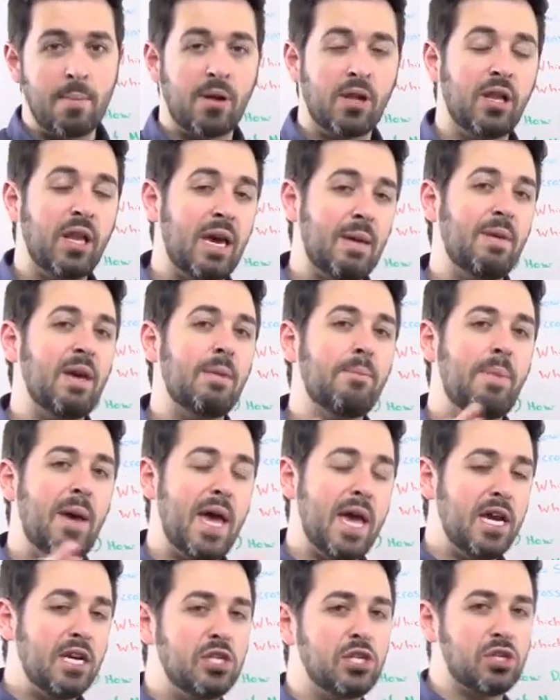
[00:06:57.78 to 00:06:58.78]
Claiming
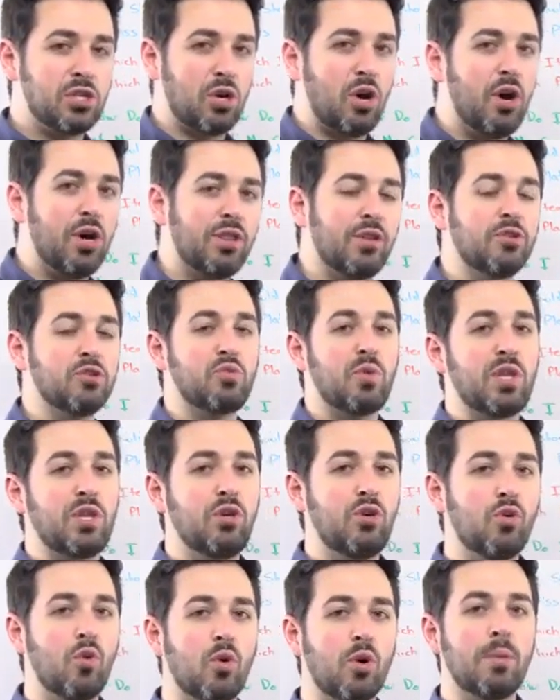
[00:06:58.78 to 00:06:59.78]
pages on those with
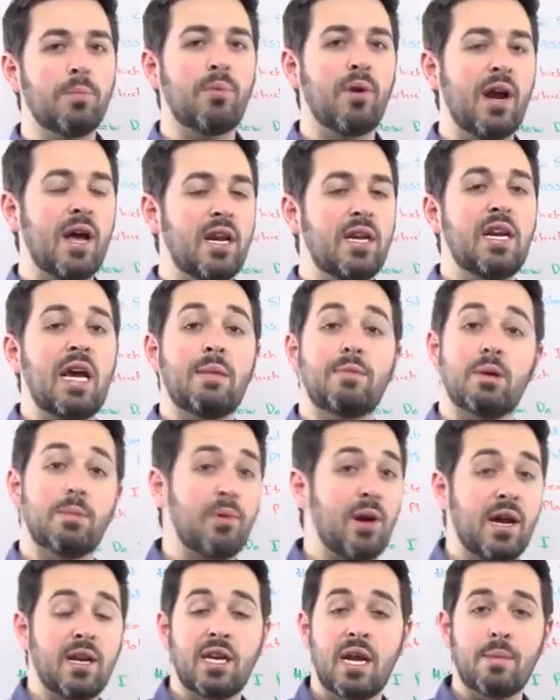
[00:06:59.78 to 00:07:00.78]
your brand name, the
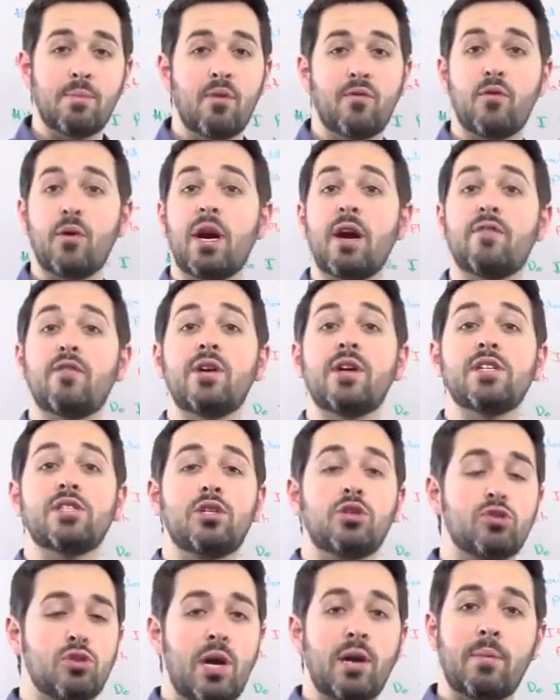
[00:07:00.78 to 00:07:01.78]
brand name of whatever it is that
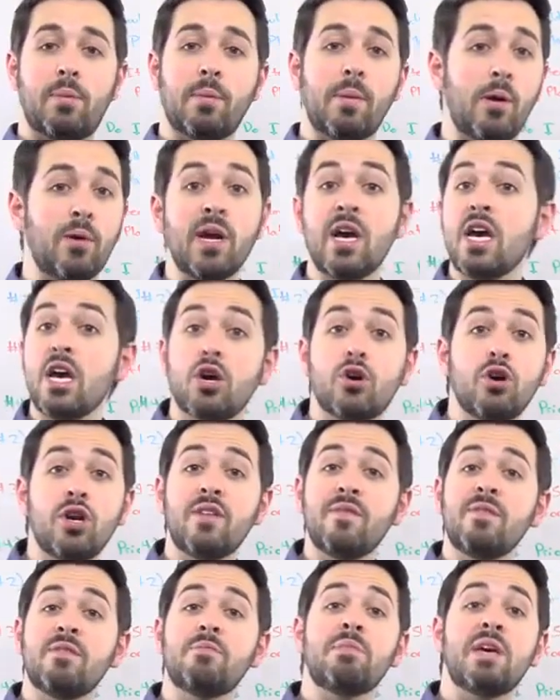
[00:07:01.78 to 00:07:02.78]
you're to promote. Could
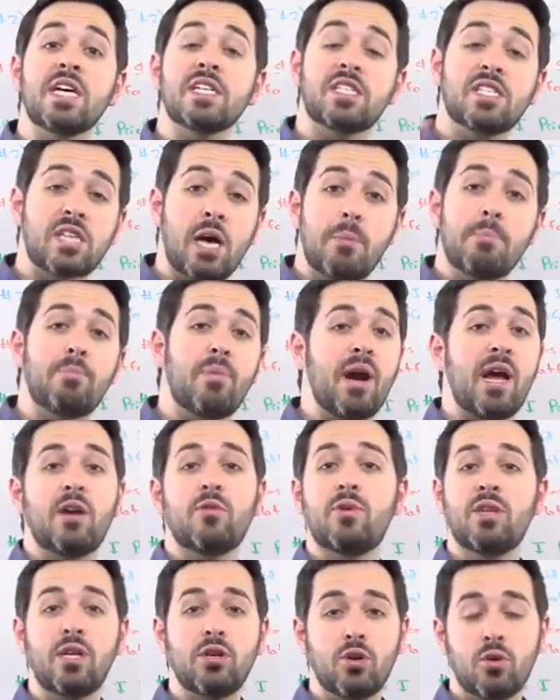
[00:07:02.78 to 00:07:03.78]
even be a sub-brand
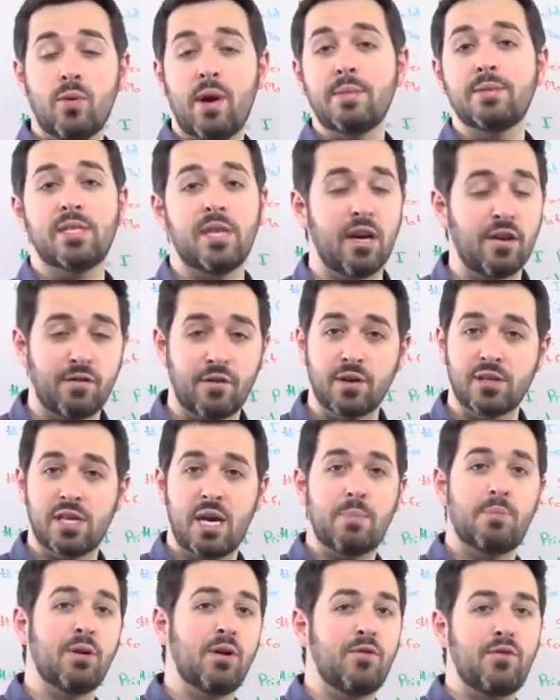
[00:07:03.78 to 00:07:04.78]
within your website. For
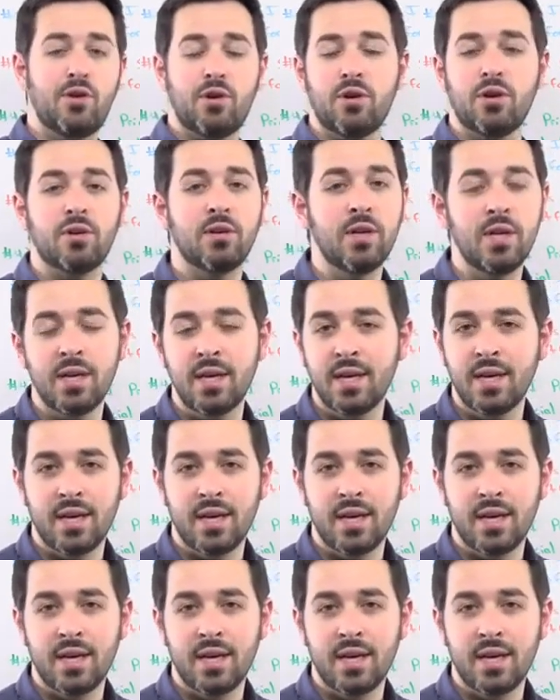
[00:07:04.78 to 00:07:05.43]
example, if you're,